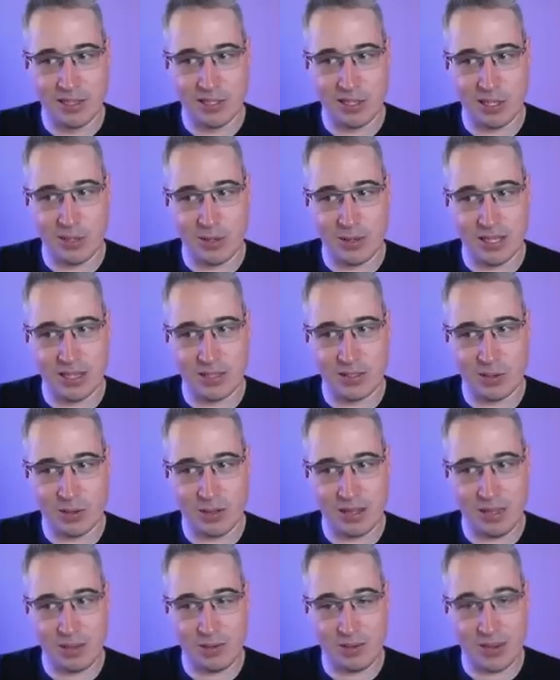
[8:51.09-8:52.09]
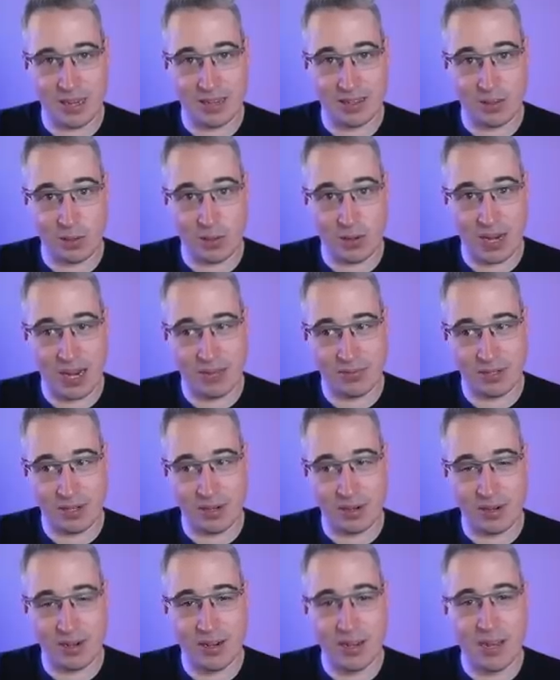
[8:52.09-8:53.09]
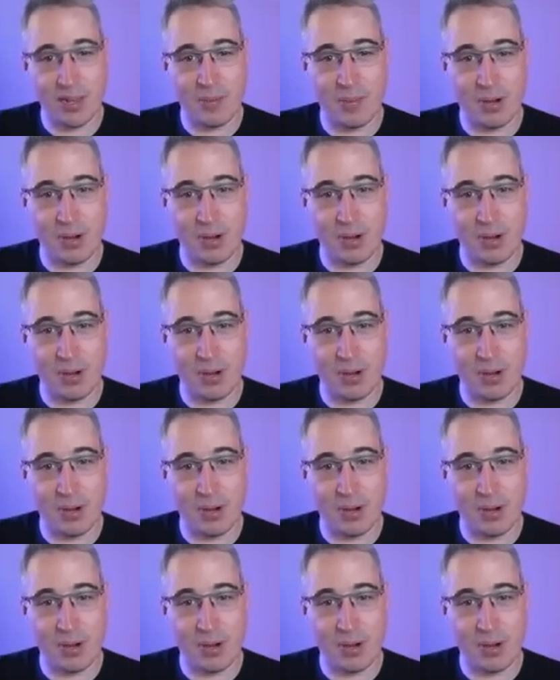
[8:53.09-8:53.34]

So that's sort of the effect that we're after,